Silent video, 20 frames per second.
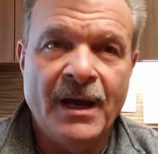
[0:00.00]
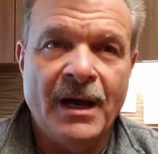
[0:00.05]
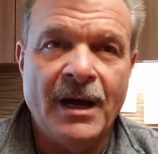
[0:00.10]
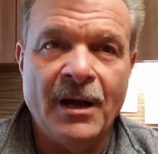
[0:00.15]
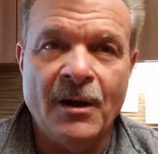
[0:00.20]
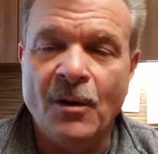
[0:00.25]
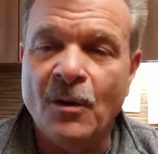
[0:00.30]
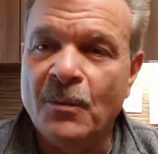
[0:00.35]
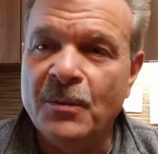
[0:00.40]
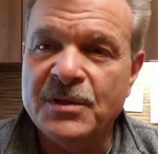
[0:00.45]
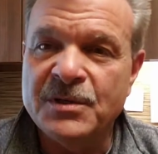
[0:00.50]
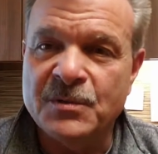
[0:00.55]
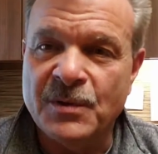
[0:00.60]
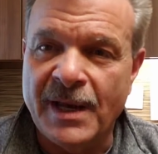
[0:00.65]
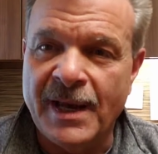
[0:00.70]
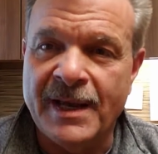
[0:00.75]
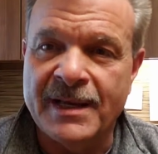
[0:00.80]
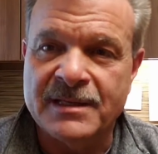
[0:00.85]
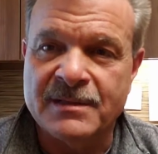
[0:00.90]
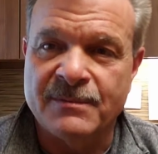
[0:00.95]
I always
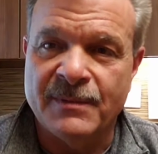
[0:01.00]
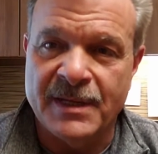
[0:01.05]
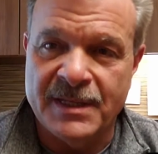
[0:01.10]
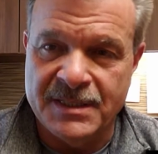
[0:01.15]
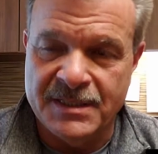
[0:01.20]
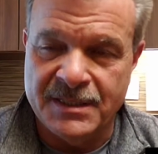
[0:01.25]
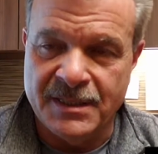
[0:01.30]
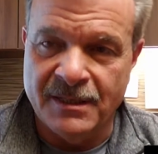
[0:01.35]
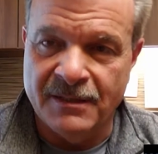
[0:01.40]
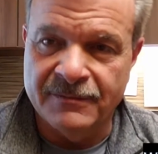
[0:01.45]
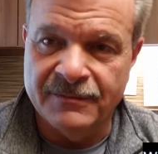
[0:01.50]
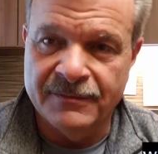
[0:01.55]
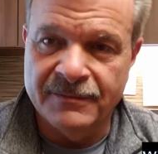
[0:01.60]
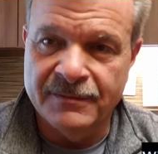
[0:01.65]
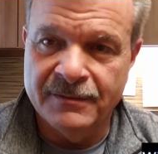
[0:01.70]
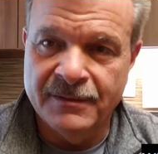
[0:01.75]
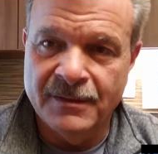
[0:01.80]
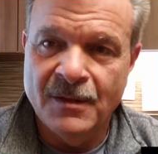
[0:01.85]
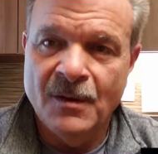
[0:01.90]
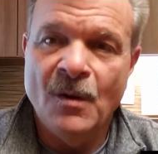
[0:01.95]
ask myself
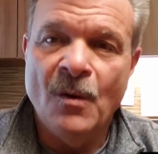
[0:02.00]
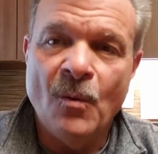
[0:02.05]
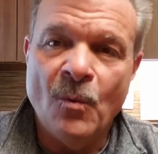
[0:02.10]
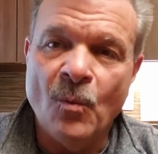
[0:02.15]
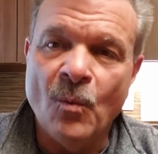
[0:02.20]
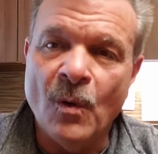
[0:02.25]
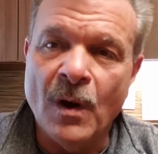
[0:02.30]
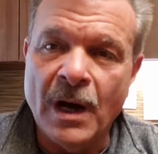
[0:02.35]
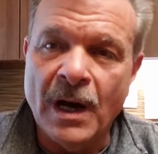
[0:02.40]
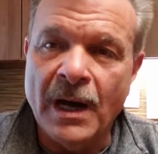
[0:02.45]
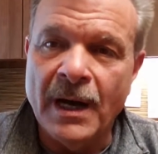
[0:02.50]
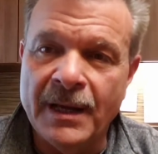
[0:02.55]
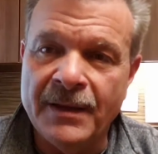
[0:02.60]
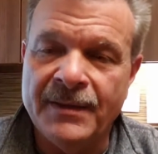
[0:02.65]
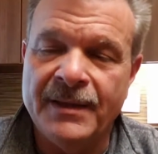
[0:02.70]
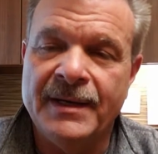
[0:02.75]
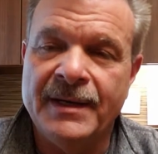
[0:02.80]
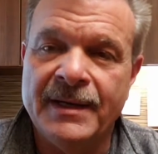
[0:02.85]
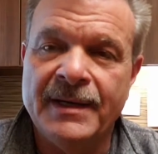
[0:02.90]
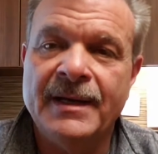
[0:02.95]
why
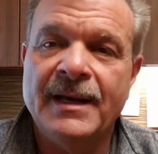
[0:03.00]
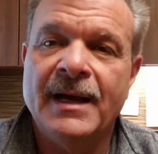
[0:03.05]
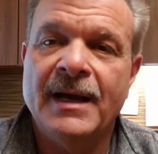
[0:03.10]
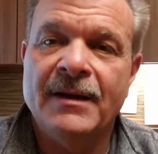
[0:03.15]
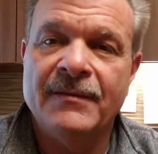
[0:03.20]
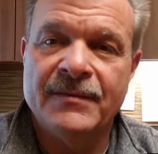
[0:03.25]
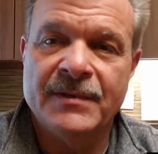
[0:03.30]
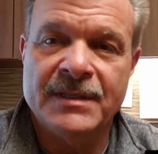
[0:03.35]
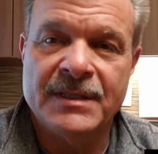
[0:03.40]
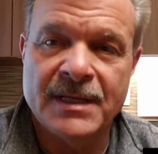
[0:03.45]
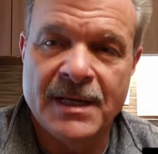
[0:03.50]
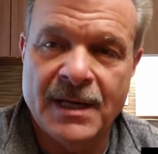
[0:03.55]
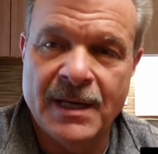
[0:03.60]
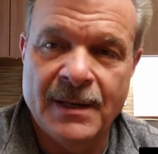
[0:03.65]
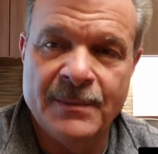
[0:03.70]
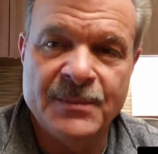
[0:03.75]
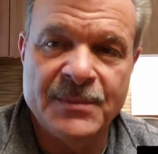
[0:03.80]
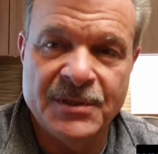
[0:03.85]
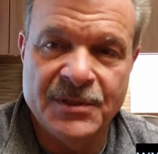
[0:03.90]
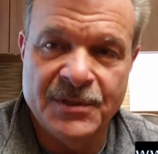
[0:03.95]
they didn't have the
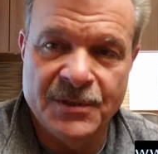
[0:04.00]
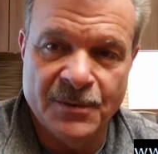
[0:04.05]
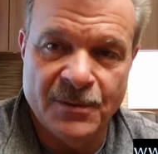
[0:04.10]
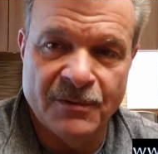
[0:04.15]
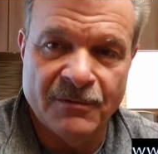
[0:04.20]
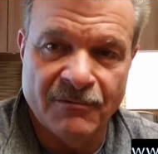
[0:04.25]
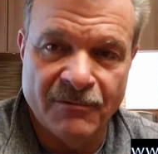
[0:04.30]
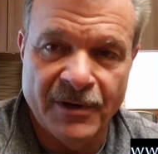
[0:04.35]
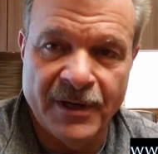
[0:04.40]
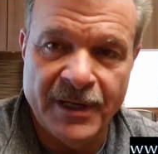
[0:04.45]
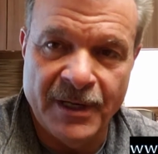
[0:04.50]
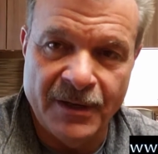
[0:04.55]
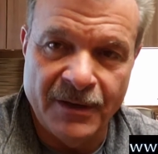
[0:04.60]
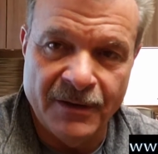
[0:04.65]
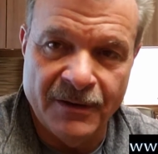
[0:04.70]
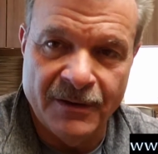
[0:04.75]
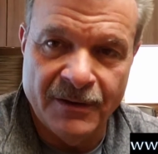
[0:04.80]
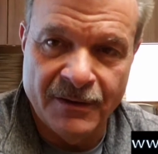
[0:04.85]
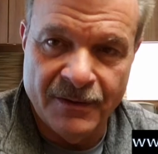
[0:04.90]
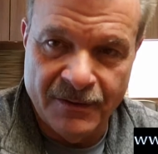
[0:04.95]
time to do it right
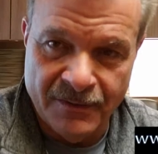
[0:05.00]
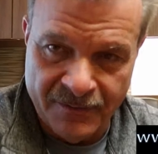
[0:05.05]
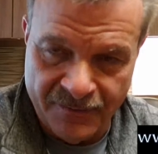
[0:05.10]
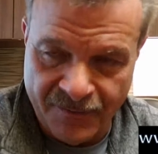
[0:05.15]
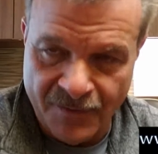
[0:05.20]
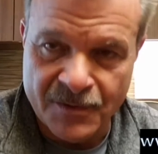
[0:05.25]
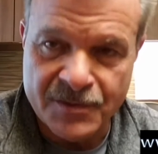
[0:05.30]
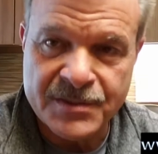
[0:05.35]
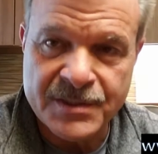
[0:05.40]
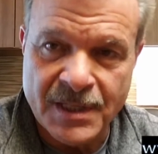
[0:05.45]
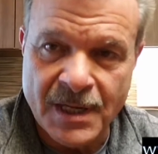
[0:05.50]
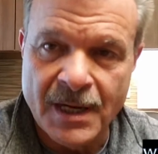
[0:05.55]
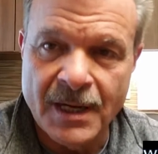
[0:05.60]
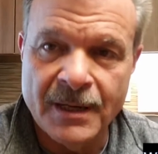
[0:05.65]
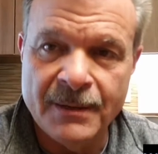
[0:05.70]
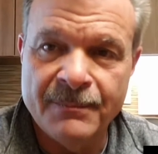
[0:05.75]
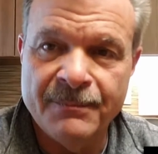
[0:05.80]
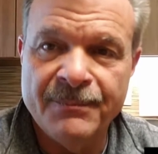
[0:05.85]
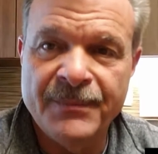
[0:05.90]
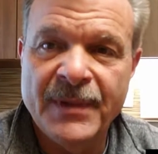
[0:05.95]
the first
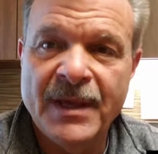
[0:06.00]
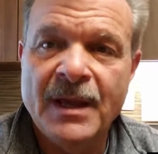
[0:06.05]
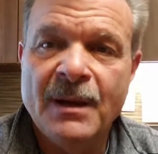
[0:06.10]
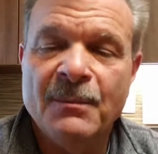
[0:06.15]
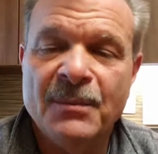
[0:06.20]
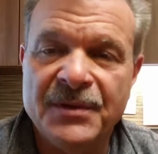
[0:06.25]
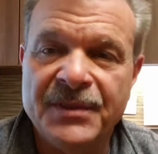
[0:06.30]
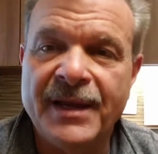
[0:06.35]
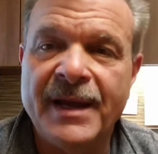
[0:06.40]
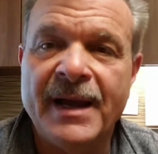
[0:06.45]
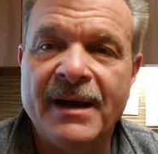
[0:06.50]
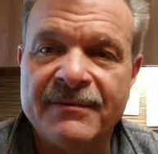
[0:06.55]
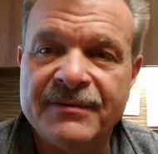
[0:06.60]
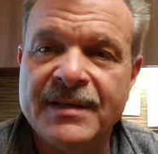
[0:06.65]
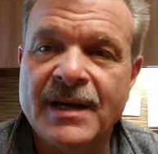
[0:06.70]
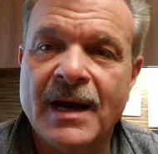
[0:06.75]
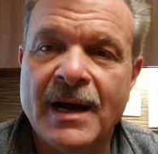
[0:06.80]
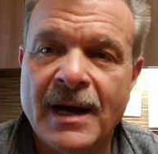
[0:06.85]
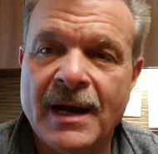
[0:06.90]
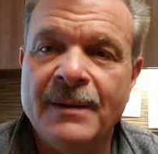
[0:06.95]
time, but they have
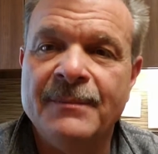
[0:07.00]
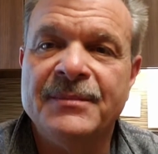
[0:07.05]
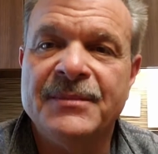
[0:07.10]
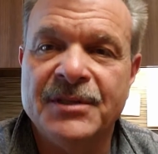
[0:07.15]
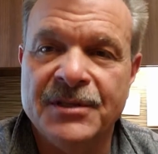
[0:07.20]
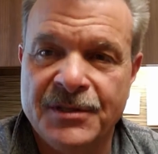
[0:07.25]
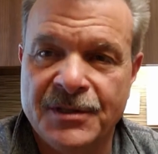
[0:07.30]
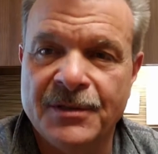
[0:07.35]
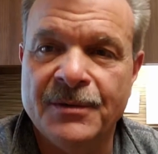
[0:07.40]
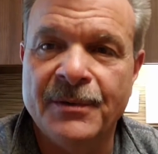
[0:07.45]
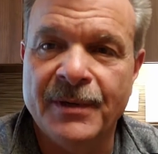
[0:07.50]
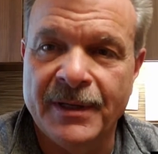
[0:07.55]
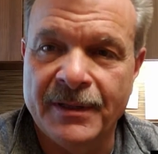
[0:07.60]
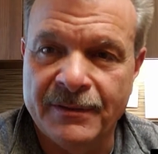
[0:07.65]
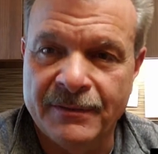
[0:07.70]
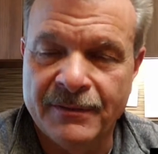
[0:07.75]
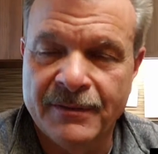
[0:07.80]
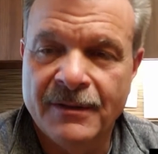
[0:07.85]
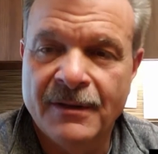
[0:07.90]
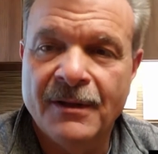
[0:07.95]
time to do it
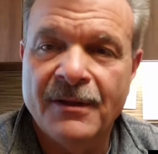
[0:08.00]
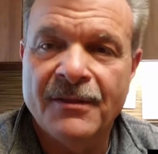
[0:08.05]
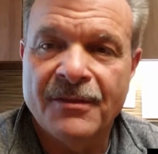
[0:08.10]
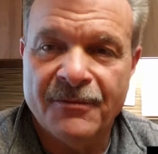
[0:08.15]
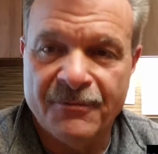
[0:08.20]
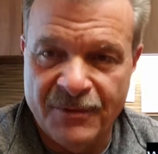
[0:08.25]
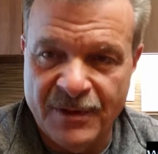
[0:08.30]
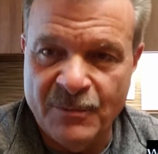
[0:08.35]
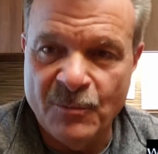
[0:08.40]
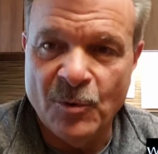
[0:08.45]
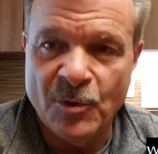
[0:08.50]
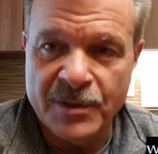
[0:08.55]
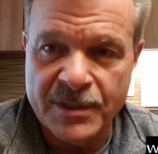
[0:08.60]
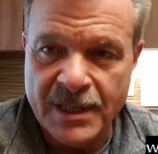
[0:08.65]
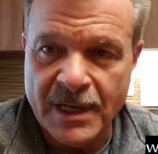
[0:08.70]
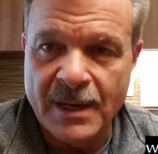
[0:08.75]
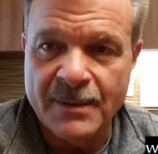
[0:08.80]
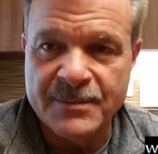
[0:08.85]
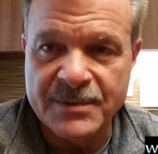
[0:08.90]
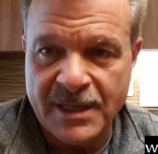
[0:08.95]
three more
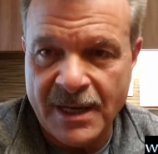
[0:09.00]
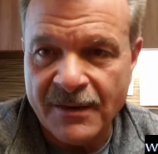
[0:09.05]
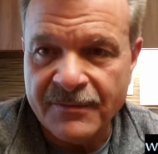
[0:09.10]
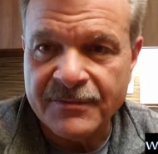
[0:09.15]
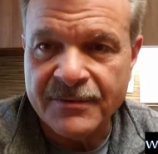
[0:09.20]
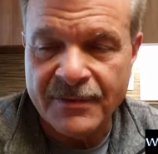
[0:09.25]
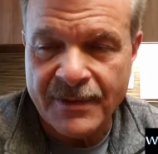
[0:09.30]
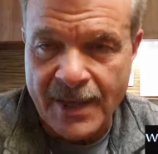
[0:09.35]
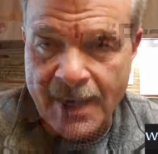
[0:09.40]
times after